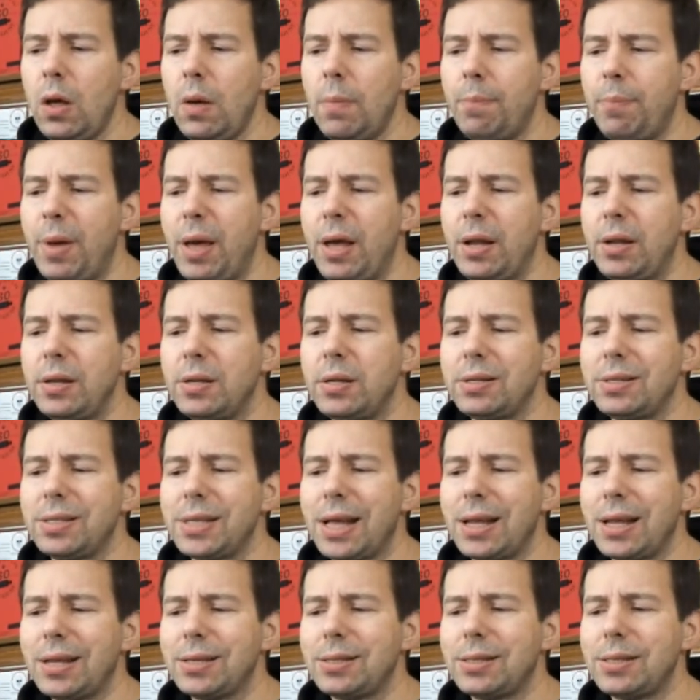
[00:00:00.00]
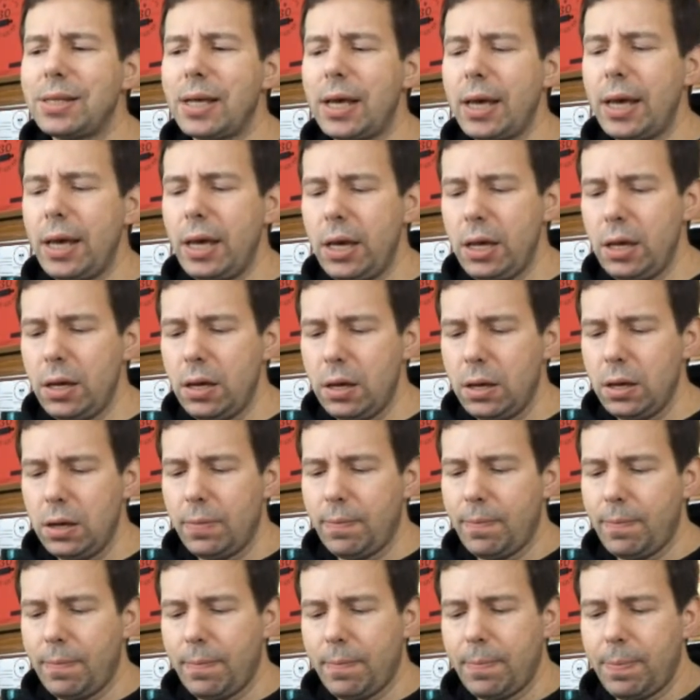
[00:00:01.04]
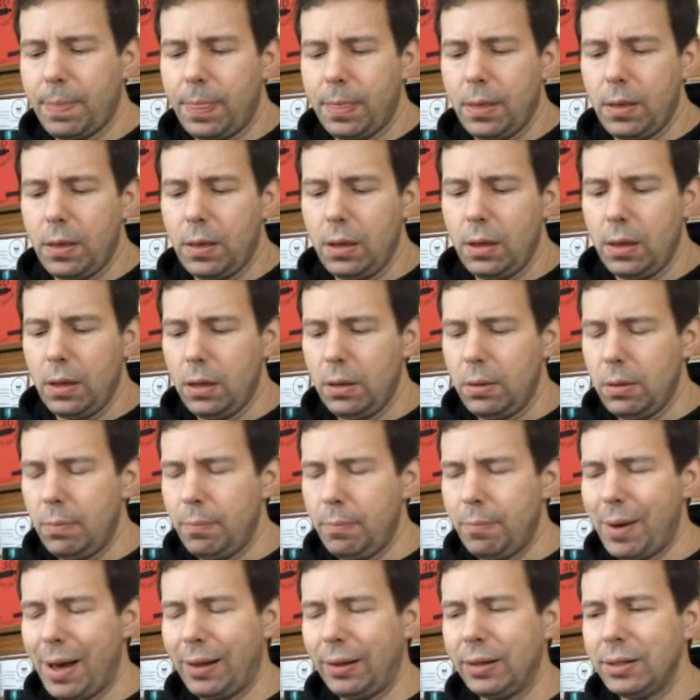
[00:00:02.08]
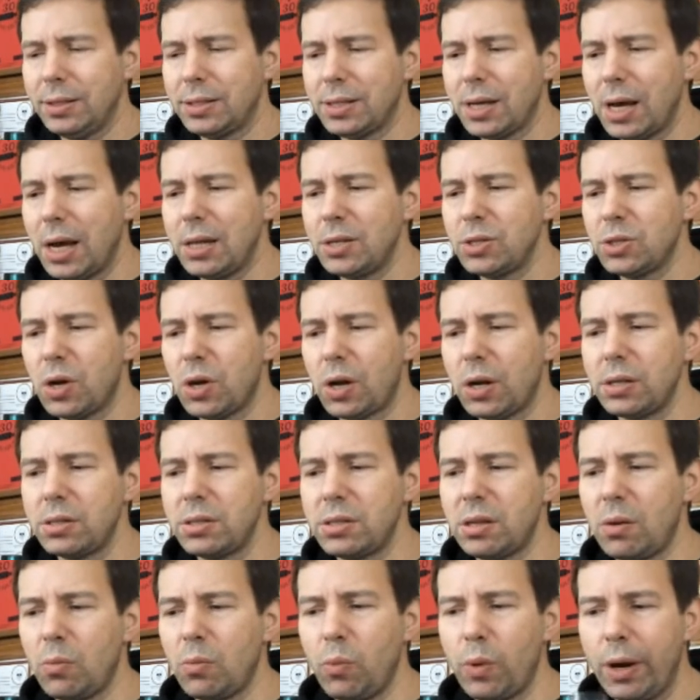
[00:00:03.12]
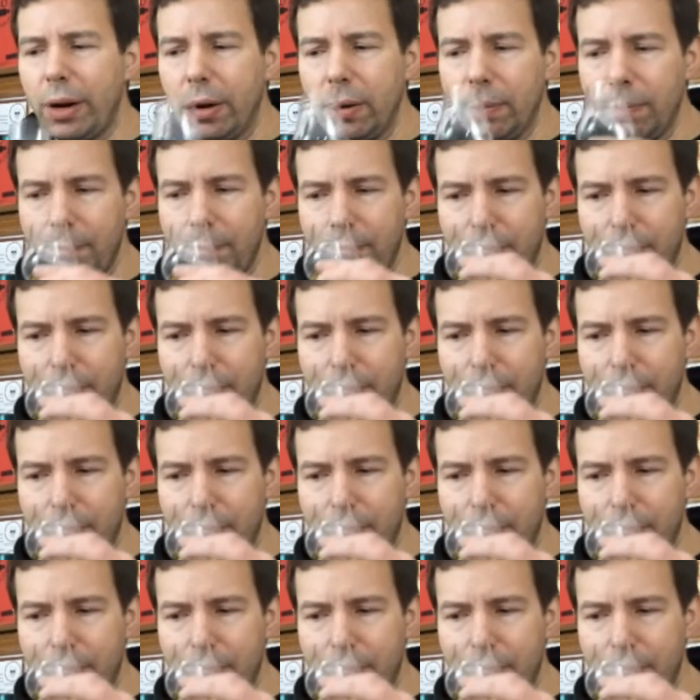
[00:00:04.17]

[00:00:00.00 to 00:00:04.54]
Ben, does that say Ballantine's on it somewhere?